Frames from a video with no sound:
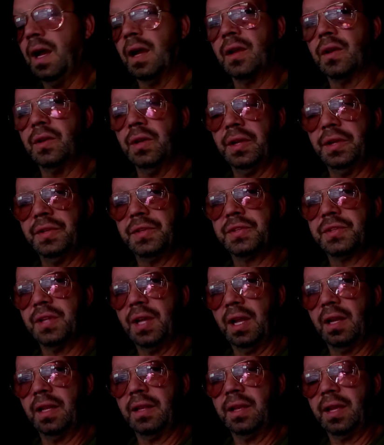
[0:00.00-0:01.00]
a good
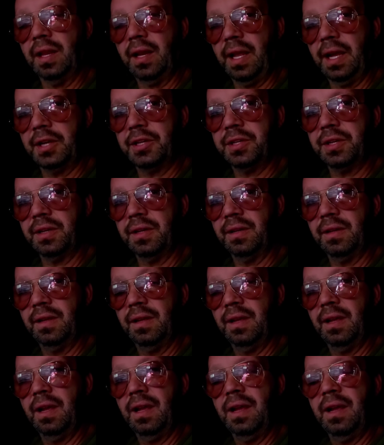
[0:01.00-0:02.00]
solid connection
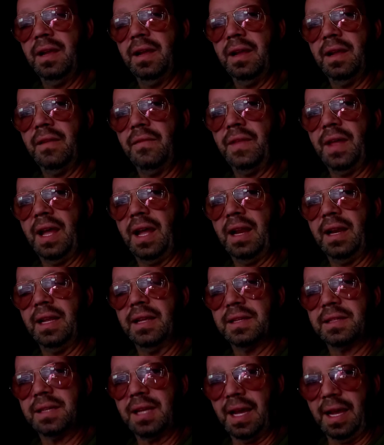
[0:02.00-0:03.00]
that
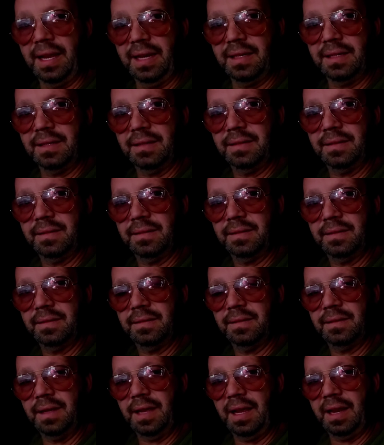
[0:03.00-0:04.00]
is tight
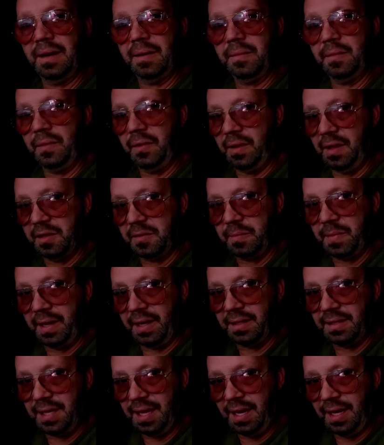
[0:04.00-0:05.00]
and is
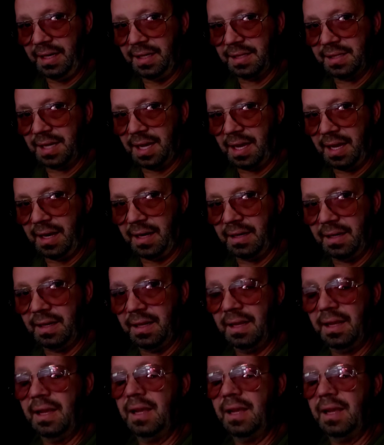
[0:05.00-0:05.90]
maintained tight,